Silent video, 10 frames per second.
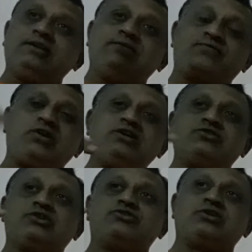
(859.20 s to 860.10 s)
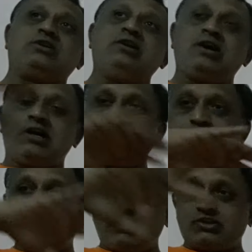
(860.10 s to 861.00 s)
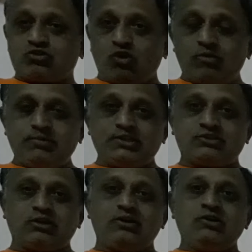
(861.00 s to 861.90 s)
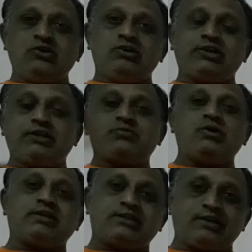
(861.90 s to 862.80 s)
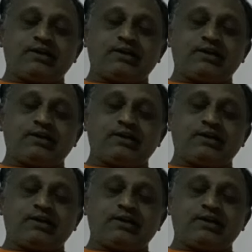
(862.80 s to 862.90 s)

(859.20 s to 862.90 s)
the infrastructure and they will establish the network